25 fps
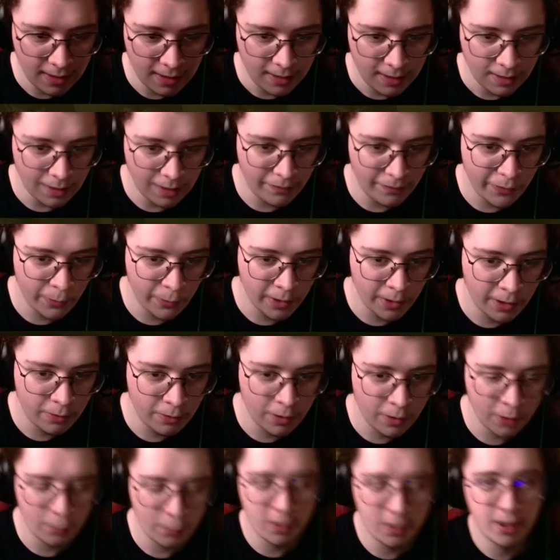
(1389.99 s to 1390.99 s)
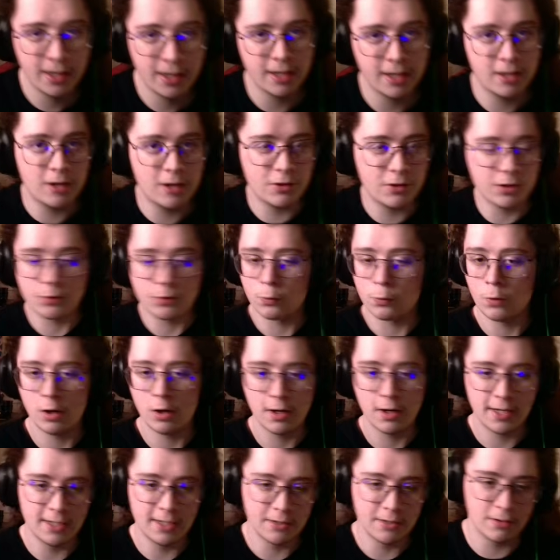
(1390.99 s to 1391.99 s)
If you want to go on a walk and not just walk
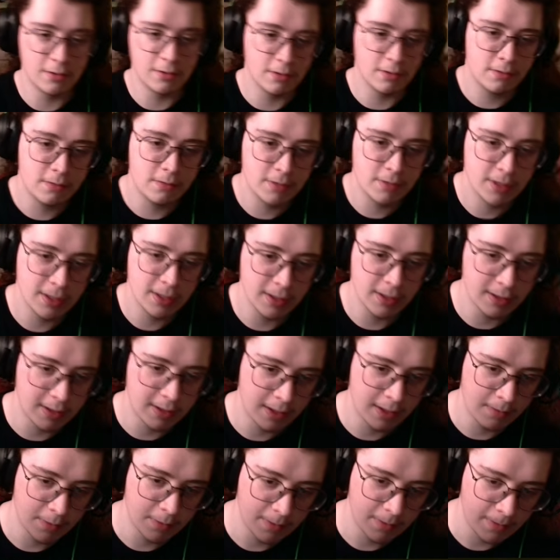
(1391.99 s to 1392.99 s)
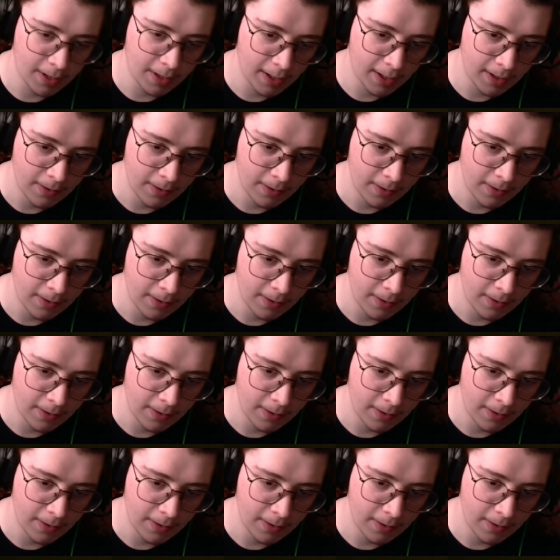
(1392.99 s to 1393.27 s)
in circles in the same spot,